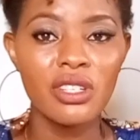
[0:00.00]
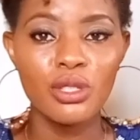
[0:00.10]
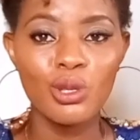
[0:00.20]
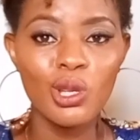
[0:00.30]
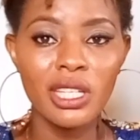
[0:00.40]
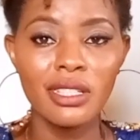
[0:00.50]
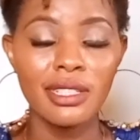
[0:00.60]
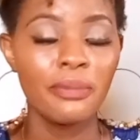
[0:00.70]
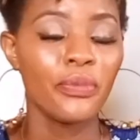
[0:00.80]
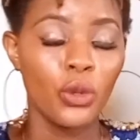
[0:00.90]
straight
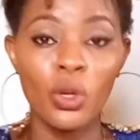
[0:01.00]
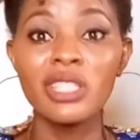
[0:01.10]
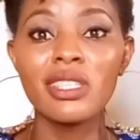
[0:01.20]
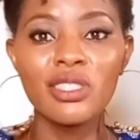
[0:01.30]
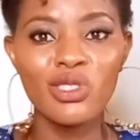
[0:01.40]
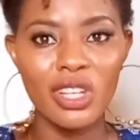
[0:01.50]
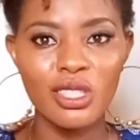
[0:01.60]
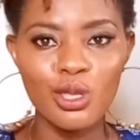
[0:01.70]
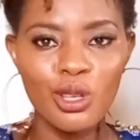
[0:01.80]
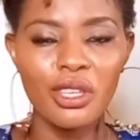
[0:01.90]
sewing. Once it's
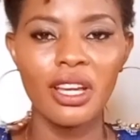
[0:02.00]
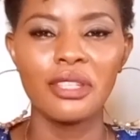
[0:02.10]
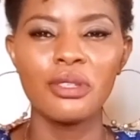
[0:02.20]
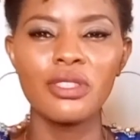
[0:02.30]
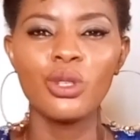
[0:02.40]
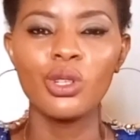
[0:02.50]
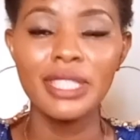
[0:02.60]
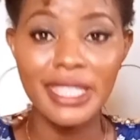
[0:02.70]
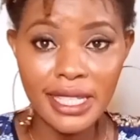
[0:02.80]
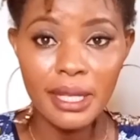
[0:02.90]
straight sewing, you are using your
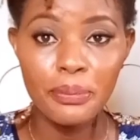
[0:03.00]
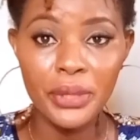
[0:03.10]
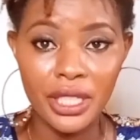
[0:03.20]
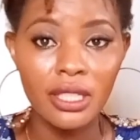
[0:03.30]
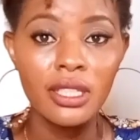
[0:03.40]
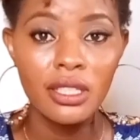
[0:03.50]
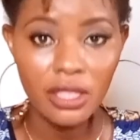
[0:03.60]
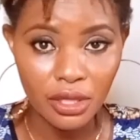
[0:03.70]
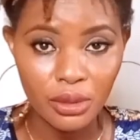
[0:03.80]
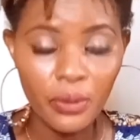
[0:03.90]
DP
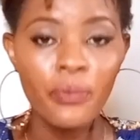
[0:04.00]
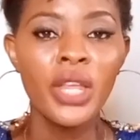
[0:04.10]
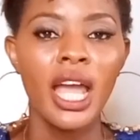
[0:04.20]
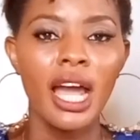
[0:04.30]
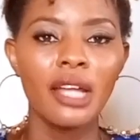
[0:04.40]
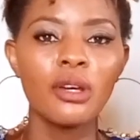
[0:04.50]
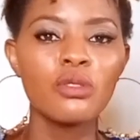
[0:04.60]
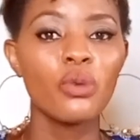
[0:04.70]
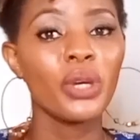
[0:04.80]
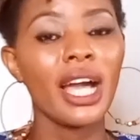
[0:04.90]
needle. And
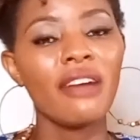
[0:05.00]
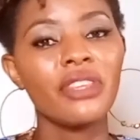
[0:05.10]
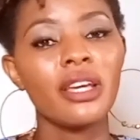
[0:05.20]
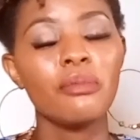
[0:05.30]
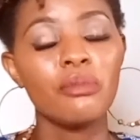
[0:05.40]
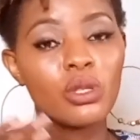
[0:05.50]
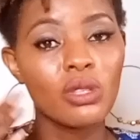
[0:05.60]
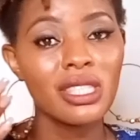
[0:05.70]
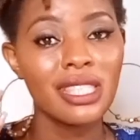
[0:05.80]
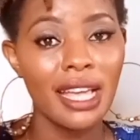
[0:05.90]
also we have them
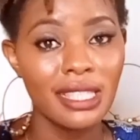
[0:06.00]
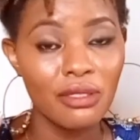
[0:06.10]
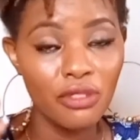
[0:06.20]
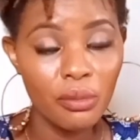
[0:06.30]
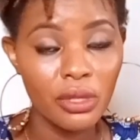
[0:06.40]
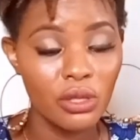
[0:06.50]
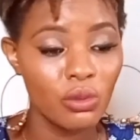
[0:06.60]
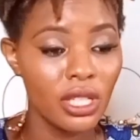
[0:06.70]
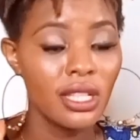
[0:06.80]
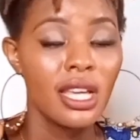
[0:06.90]
between size
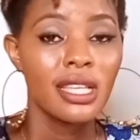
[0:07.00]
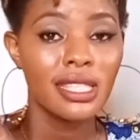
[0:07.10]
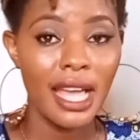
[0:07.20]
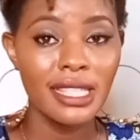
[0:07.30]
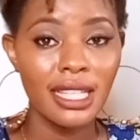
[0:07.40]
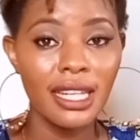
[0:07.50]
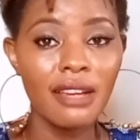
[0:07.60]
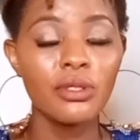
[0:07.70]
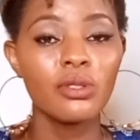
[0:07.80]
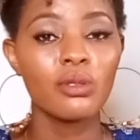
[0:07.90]

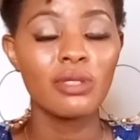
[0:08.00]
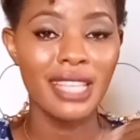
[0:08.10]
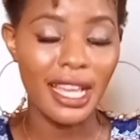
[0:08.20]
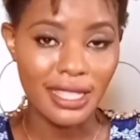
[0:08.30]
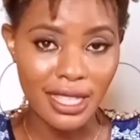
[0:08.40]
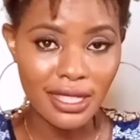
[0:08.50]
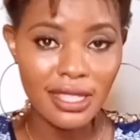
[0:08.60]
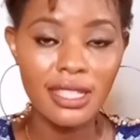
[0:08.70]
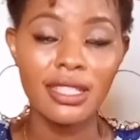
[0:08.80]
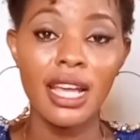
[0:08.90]
11 to size
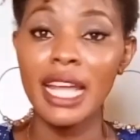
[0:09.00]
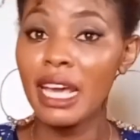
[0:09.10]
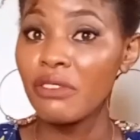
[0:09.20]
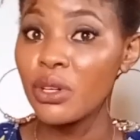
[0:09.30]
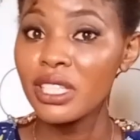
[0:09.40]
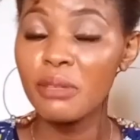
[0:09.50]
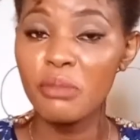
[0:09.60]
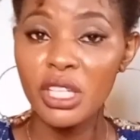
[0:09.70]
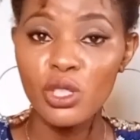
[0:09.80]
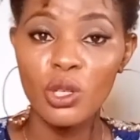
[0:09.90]
18, and I've already
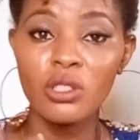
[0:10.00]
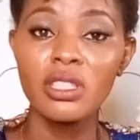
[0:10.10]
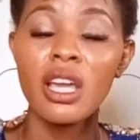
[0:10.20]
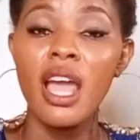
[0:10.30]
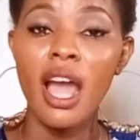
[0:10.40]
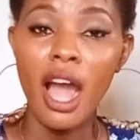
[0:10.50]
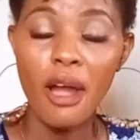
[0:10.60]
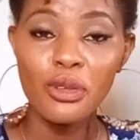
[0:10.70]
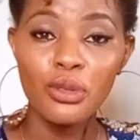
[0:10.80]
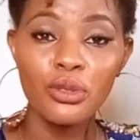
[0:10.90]
mentioned
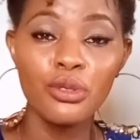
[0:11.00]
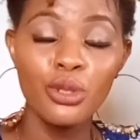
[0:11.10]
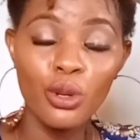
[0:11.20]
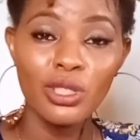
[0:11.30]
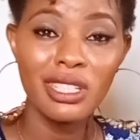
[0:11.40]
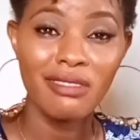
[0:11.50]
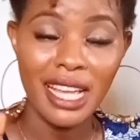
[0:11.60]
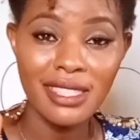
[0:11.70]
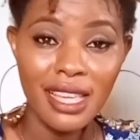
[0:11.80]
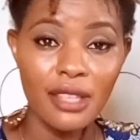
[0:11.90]
how you know the
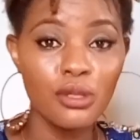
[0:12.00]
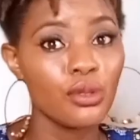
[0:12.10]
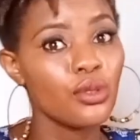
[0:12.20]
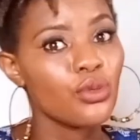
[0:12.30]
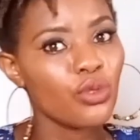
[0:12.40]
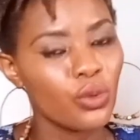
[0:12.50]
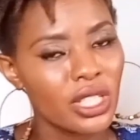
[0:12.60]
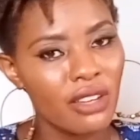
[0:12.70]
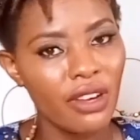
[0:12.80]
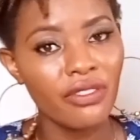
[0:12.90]
right size to use for
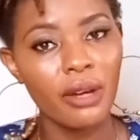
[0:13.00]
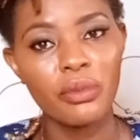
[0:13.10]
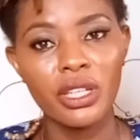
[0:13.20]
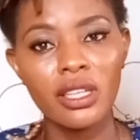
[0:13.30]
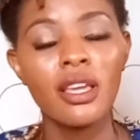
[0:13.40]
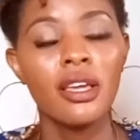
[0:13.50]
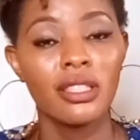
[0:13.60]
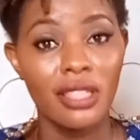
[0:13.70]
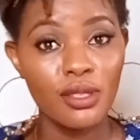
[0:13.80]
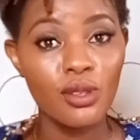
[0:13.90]
whichever fabric,
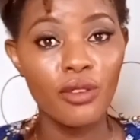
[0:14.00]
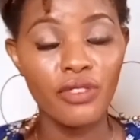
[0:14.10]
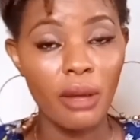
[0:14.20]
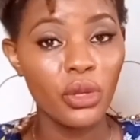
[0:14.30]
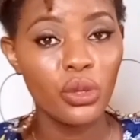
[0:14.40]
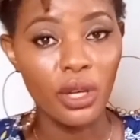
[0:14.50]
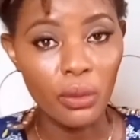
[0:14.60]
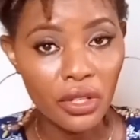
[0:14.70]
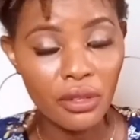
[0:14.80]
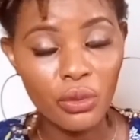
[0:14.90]
texture of fabric you
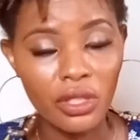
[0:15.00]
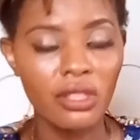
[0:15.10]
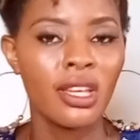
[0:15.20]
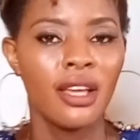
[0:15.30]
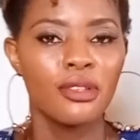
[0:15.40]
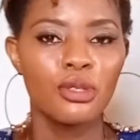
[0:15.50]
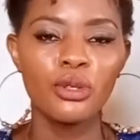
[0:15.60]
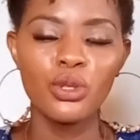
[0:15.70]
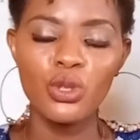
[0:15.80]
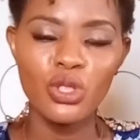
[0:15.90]
are working with.
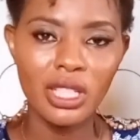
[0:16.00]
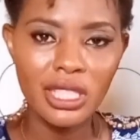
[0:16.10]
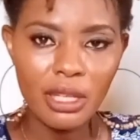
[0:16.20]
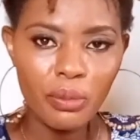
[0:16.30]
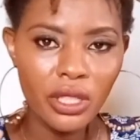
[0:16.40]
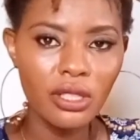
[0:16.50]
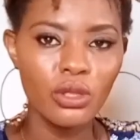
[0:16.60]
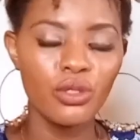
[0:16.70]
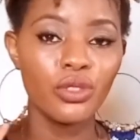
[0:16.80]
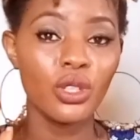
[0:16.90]
So you use your DP
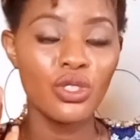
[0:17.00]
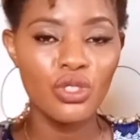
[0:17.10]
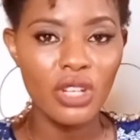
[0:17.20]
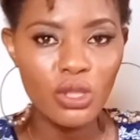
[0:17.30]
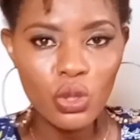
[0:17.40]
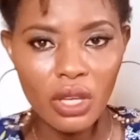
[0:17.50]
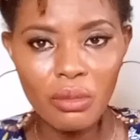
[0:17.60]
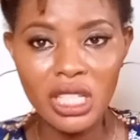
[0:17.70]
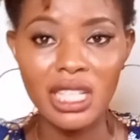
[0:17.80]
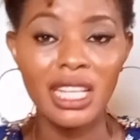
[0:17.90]
needle for your straight
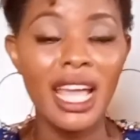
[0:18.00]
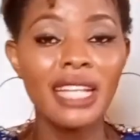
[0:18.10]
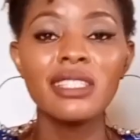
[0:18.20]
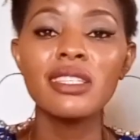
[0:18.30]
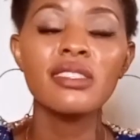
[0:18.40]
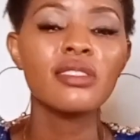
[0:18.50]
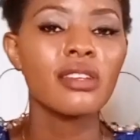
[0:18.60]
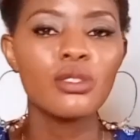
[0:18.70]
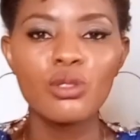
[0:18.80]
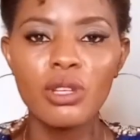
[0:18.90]
sewing machine. Anything
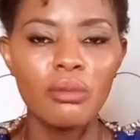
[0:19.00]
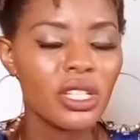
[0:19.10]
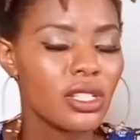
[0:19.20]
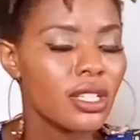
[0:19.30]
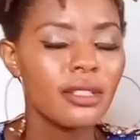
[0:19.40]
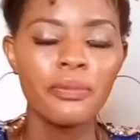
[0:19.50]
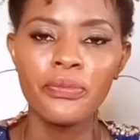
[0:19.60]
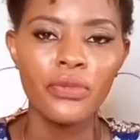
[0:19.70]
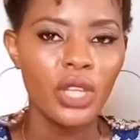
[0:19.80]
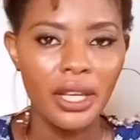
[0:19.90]
straight sewing machine,
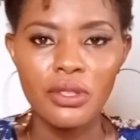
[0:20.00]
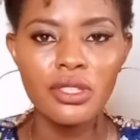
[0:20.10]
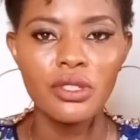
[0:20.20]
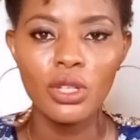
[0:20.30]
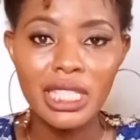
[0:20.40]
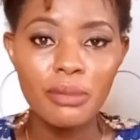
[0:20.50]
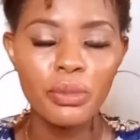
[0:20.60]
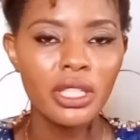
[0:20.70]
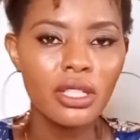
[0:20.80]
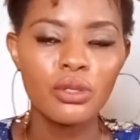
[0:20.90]
you are using your
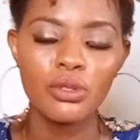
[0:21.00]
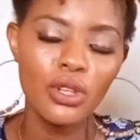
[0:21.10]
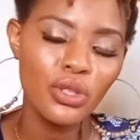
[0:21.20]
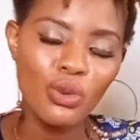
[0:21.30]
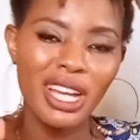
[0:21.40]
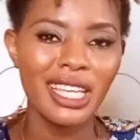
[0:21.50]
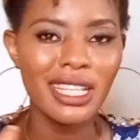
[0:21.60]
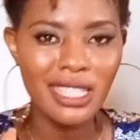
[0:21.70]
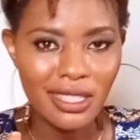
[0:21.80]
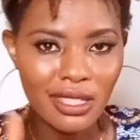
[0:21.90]
DP needle. Just go and
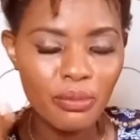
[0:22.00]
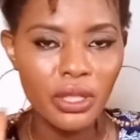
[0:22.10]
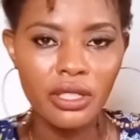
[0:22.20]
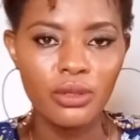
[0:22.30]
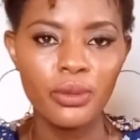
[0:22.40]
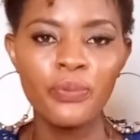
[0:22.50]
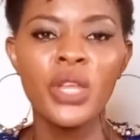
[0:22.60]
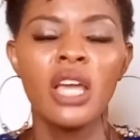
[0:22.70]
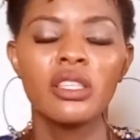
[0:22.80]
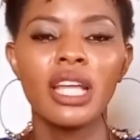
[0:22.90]
get a DP needle.
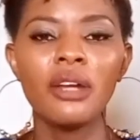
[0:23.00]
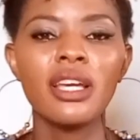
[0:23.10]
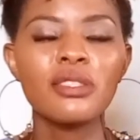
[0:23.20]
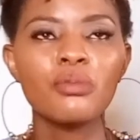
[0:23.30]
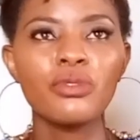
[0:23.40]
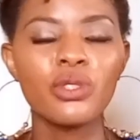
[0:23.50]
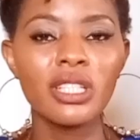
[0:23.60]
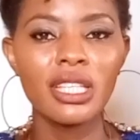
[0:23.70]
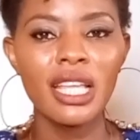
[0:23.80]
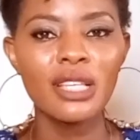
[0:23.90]
Now let's move to
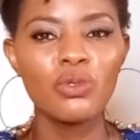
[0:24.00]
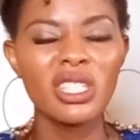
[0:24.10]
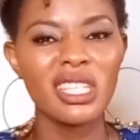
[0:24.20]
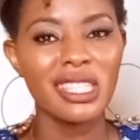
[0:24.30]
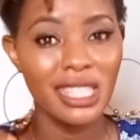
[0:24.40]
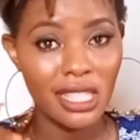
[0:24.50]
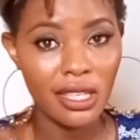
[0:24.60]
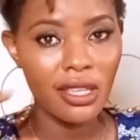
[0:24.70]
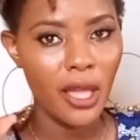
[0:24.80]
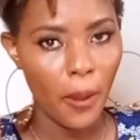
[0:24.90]
the next, which is
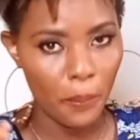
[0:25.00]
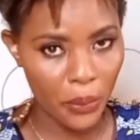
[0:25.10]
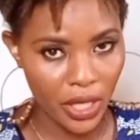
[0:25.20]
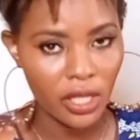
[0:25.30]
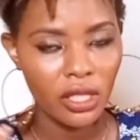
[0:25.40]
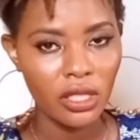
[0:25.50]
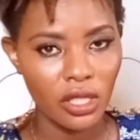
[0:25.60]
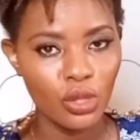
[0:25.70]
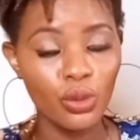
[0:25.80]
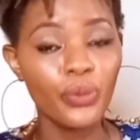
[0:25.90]
DB
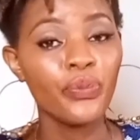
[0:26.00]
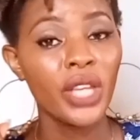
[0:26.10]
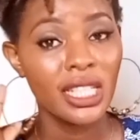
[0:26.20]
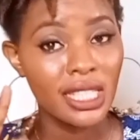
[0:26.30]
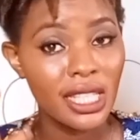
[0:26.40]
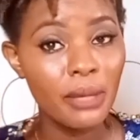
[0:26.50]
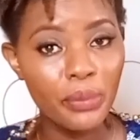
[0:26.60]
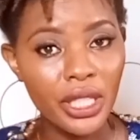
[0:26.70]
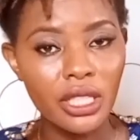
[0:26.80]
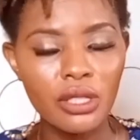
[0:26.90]
needle.
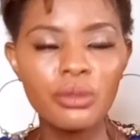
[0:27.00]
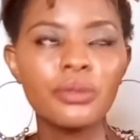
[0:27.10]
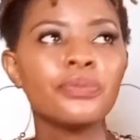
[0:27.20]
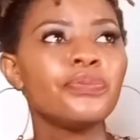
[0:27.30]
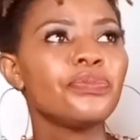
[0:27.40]
DB needle.